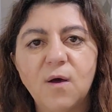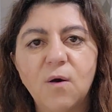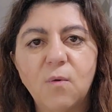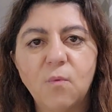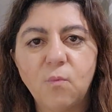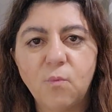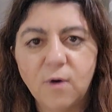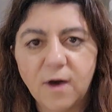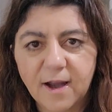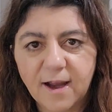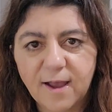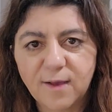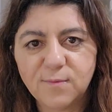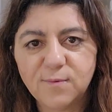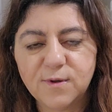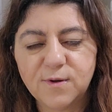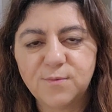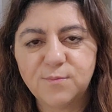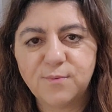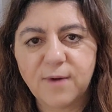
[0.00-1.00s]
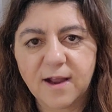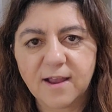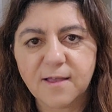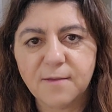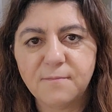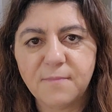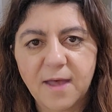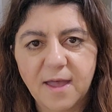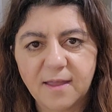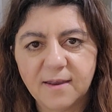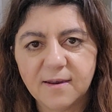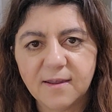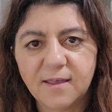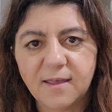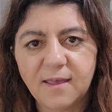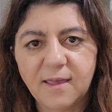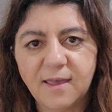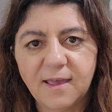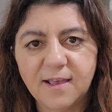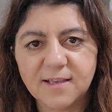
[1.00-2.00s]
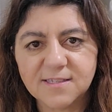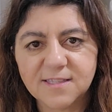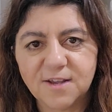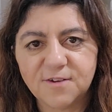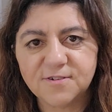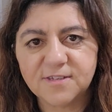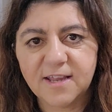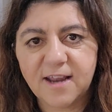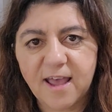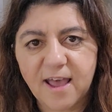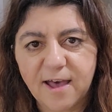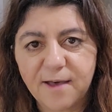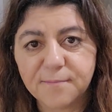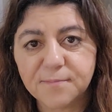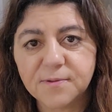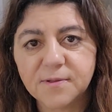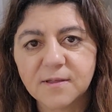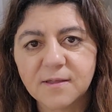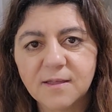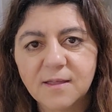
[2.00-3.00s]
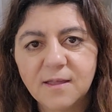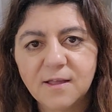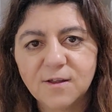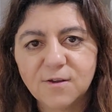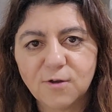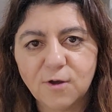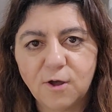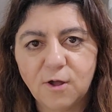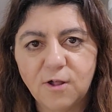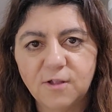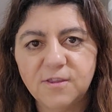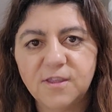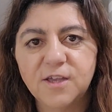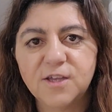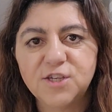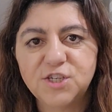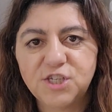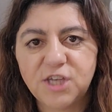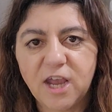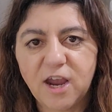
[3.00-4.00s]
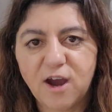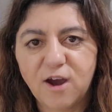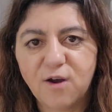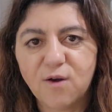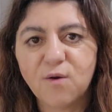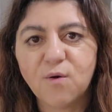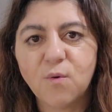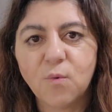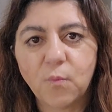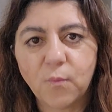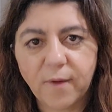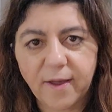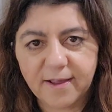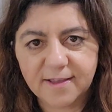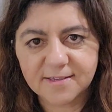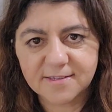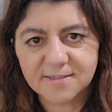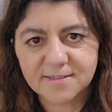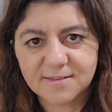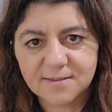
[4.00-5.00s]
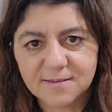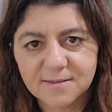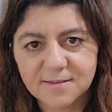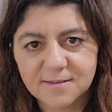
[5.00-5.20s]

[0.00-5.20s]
what I would recommend is there's an app called Share Waste.